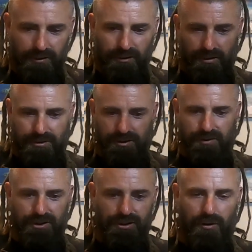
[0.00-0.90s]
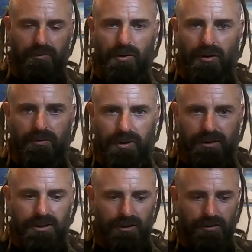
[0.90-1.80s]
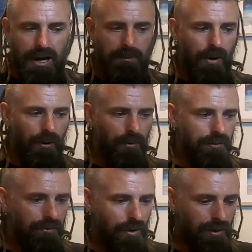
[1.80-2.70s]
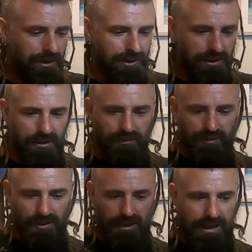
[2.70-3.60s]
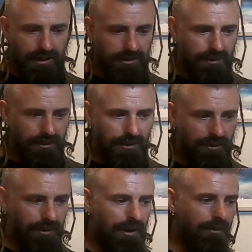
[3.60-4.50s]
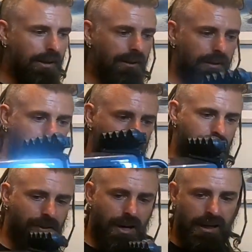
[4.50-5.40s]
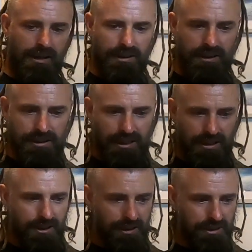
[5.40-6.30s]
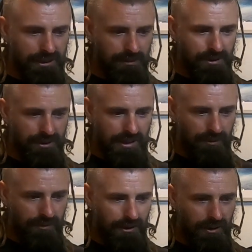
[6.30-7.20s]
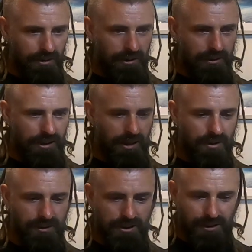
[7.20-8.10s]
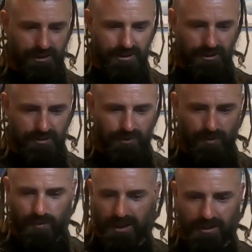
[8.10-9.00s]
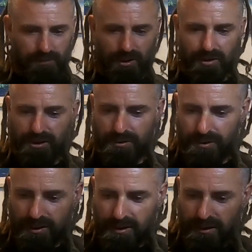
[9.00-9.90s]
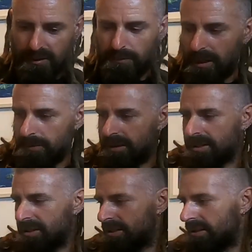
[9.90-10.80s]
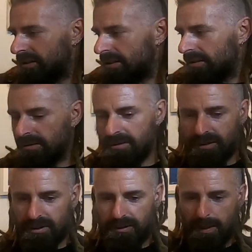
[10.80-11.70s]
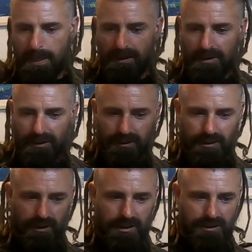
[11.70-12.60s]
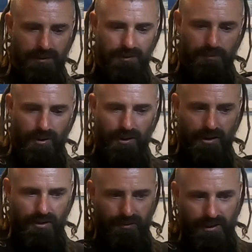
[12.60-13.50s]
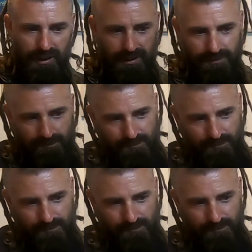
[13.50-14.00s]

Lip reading: lots of soft movement to grab hold of rocks and stuff like that. I love it. I think it's great. And this actually seems to have, I don't know, just a touch more weight. I'm not sure. Maybe it's just an illusion. So let's have the body off here.